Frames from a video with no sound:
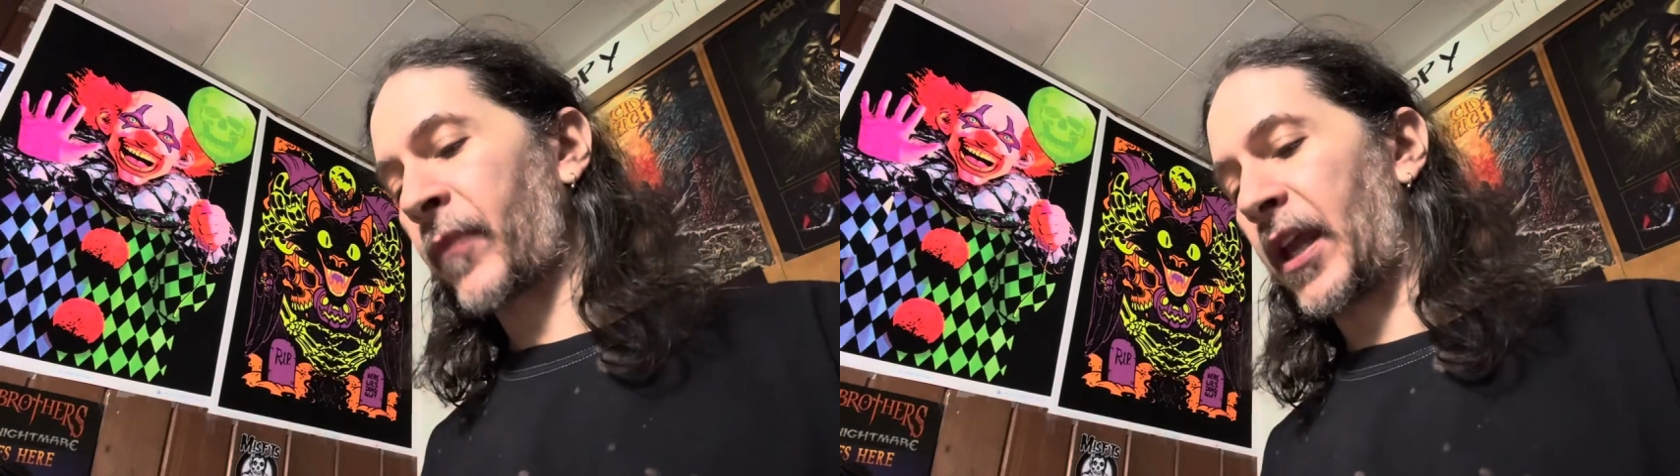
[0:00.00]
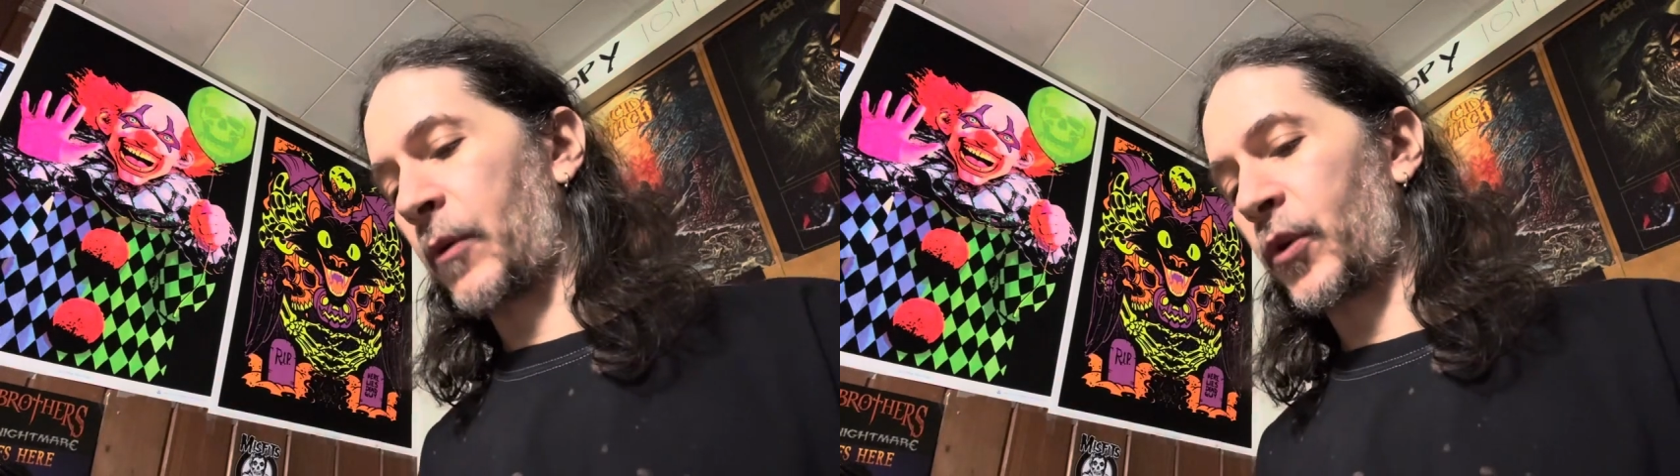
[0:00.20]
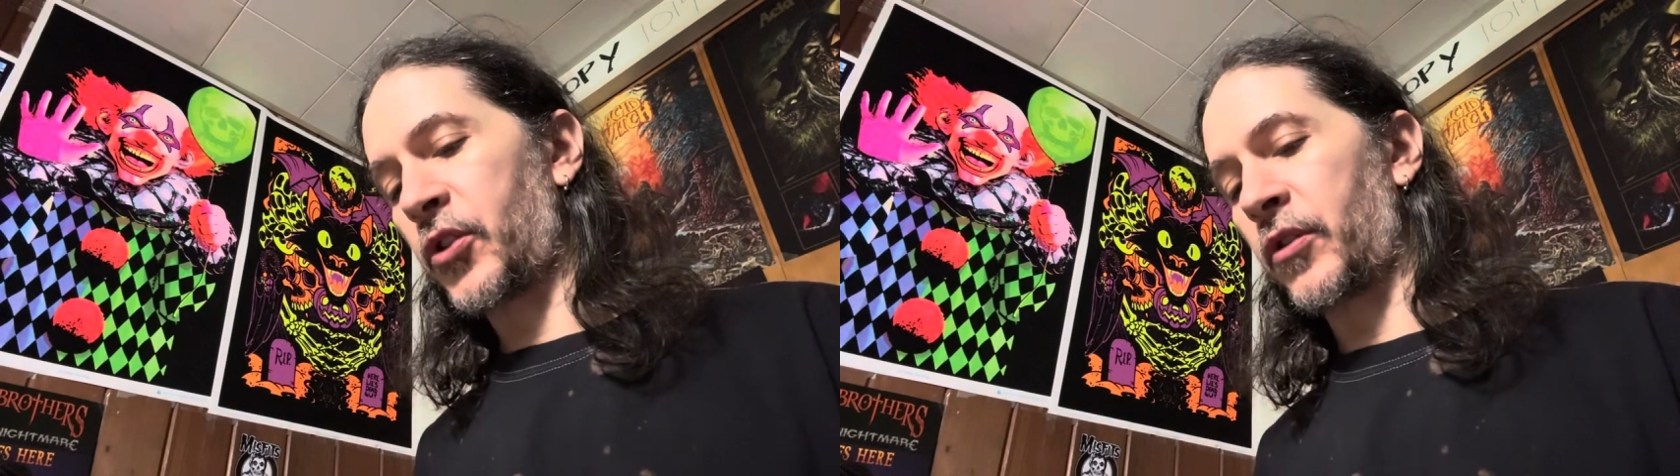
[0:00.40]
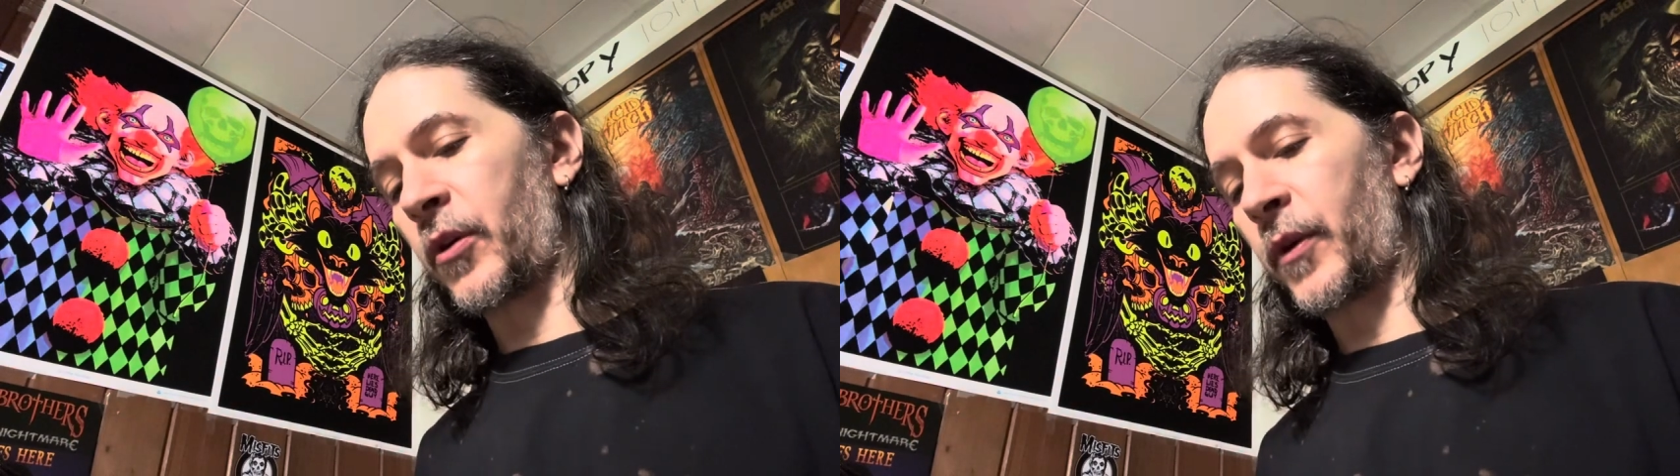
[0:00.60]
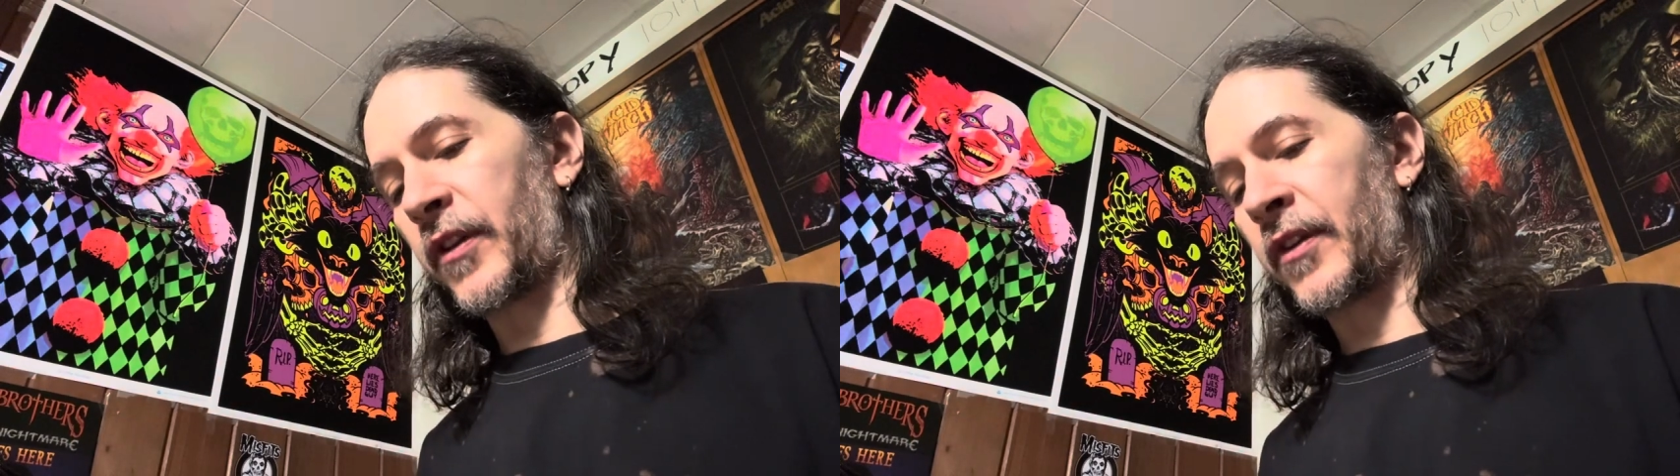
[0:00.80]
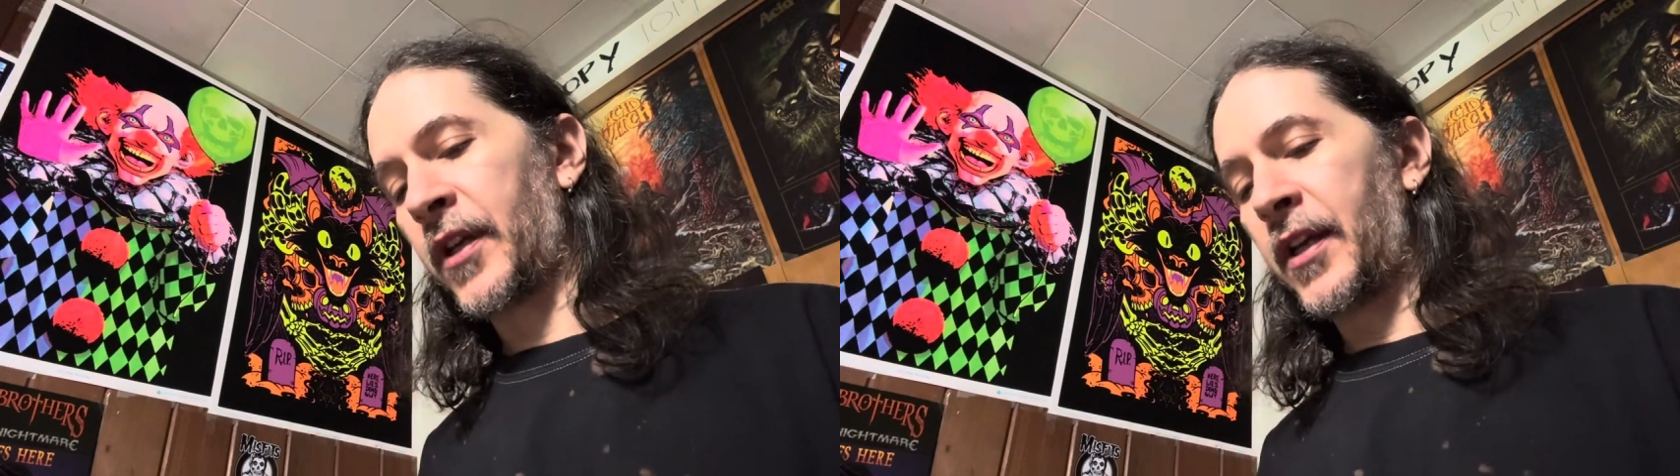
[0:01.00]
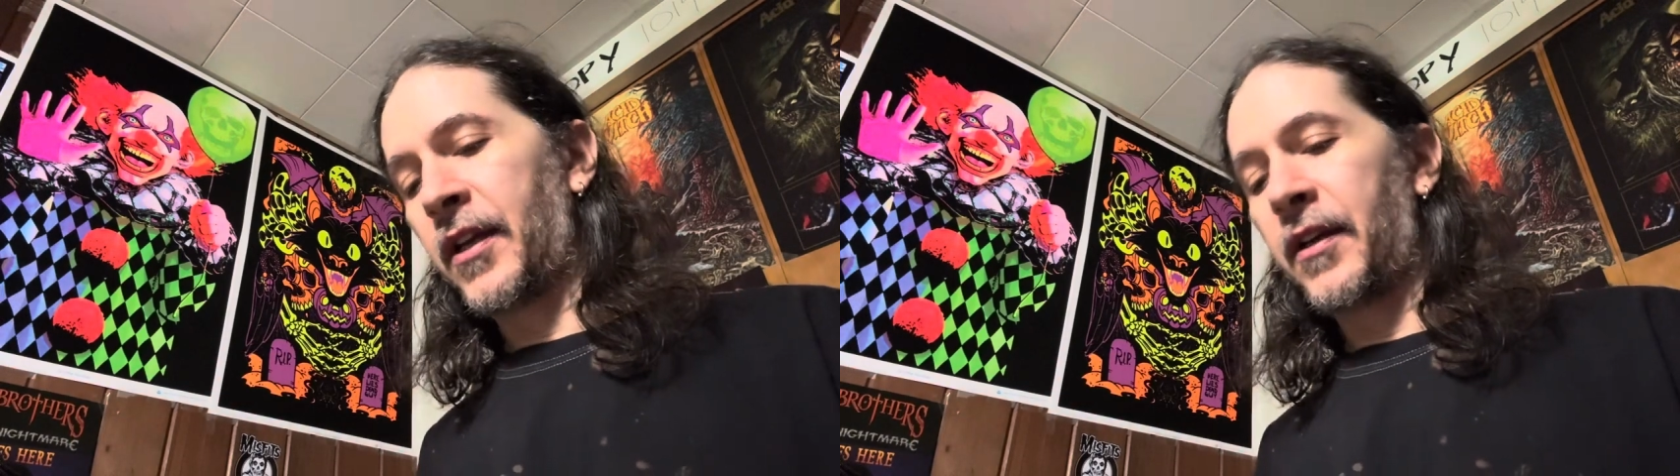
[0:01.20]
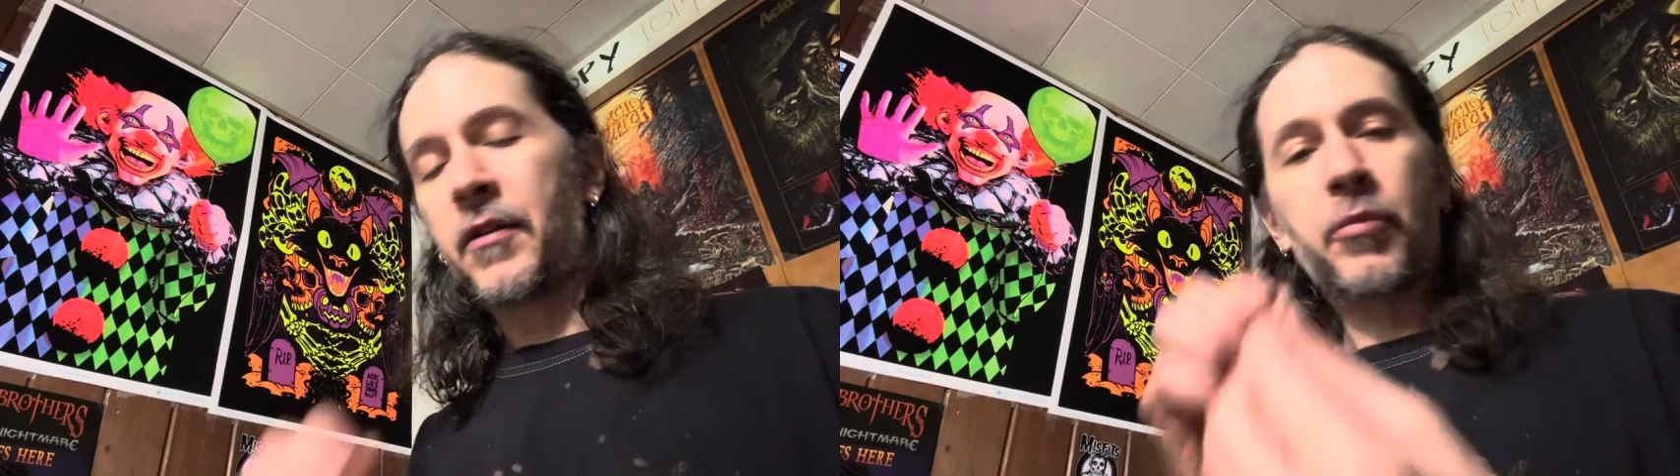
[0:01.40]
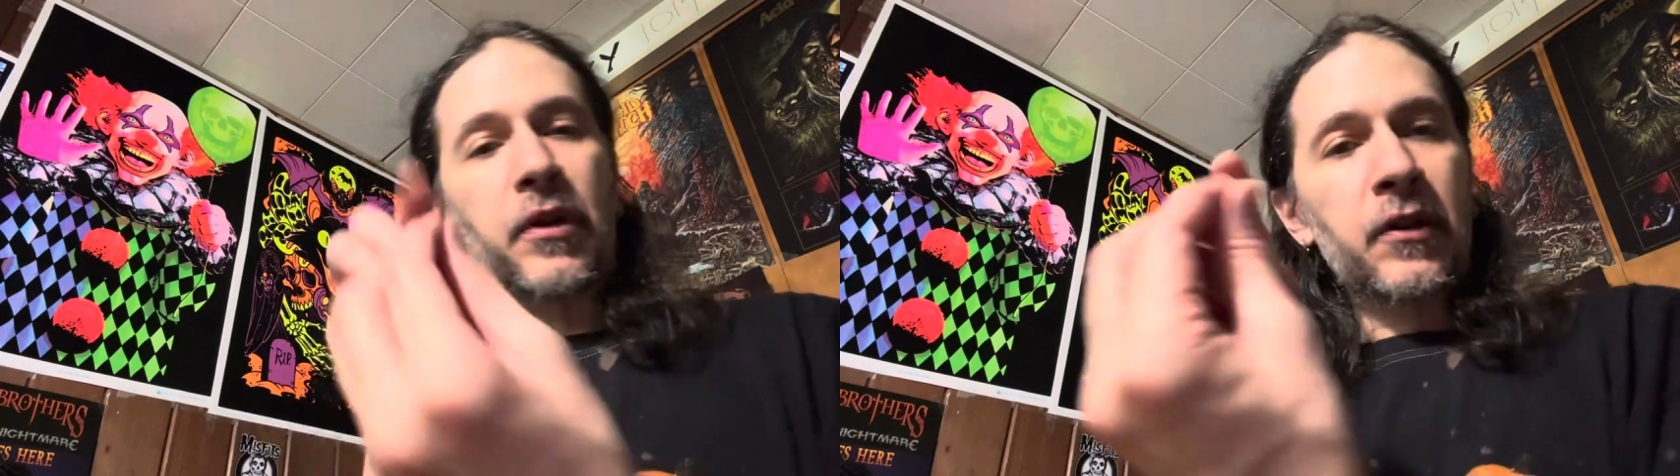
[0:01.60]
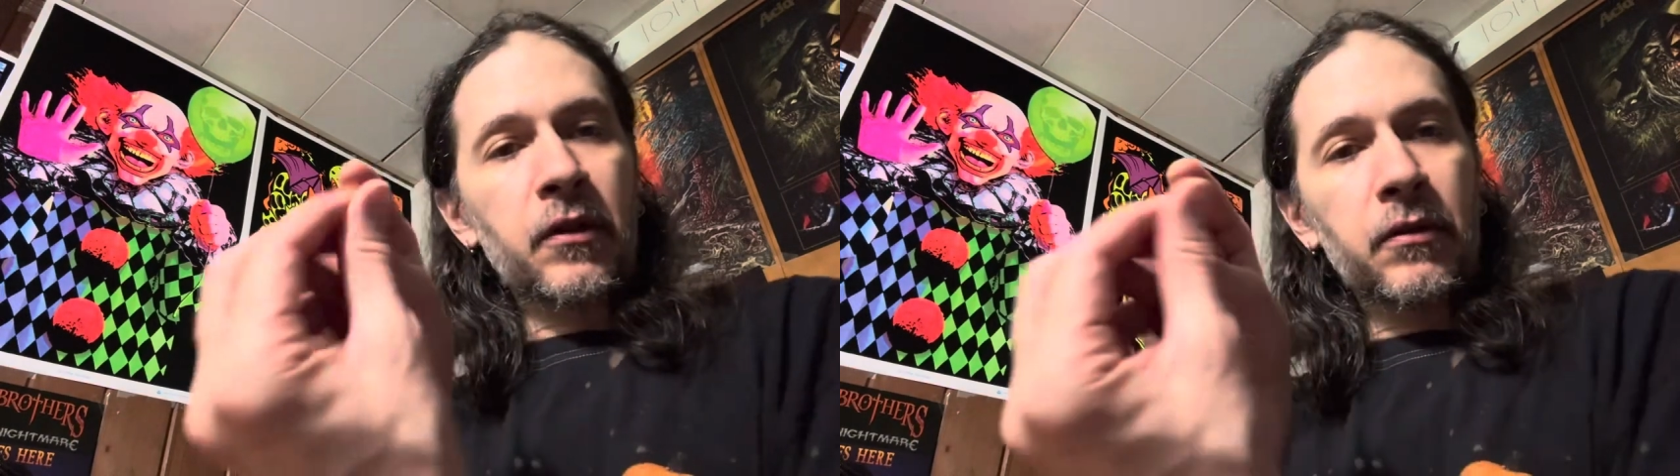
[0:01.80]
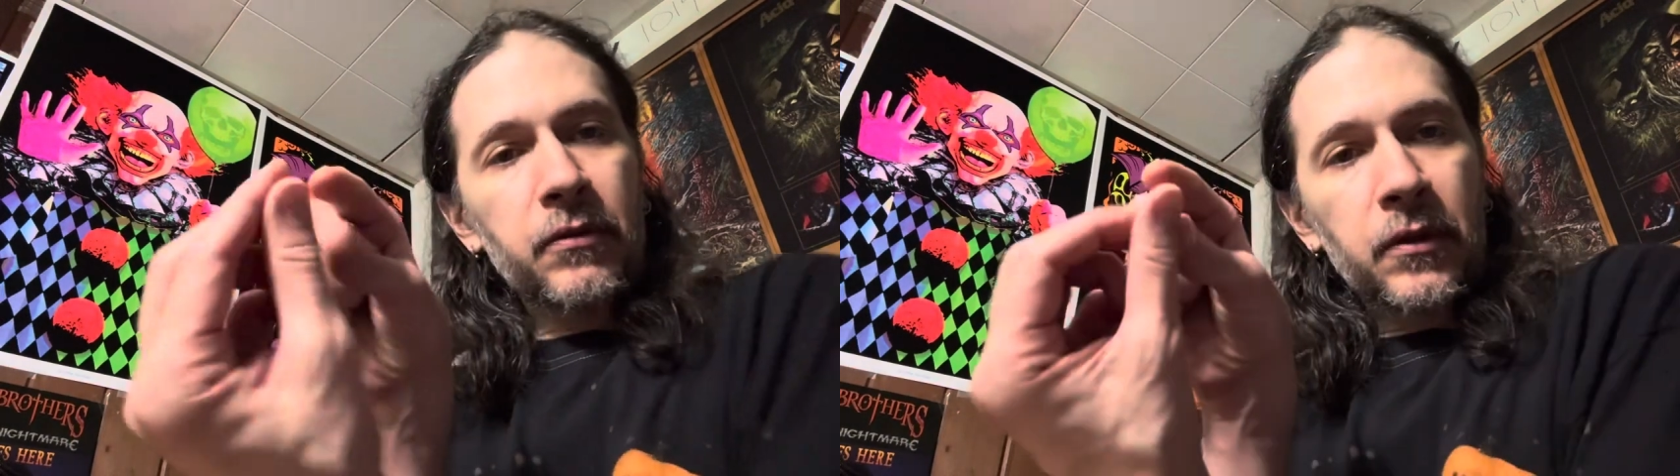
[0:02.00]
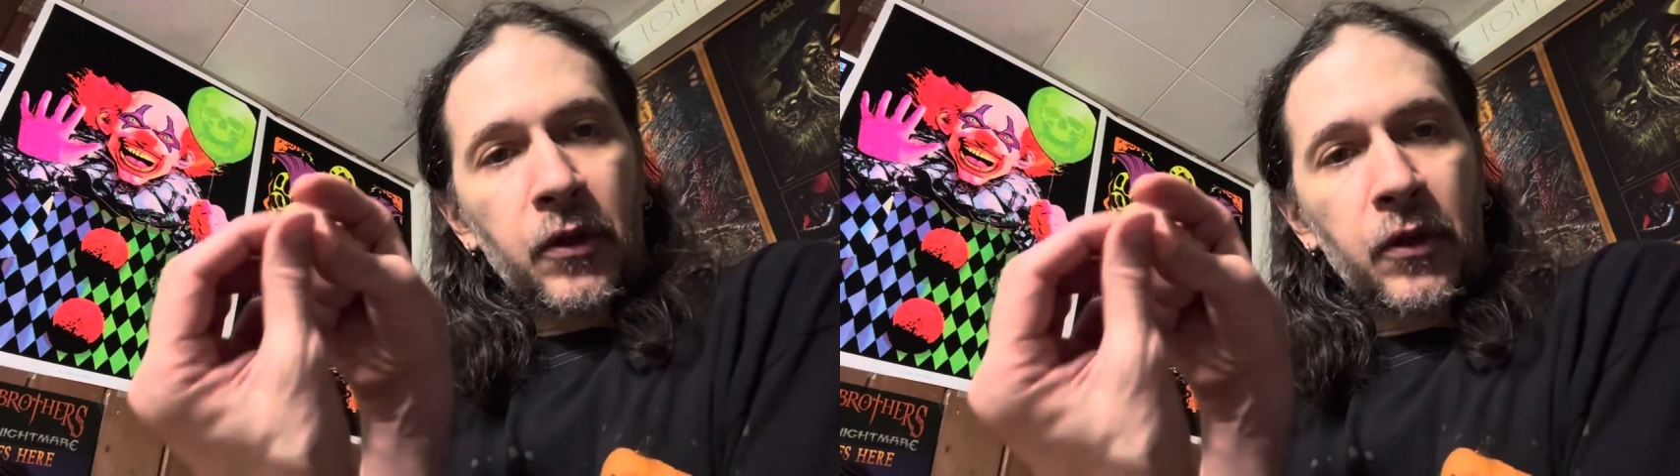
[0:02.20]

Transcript: And what you do is you put a little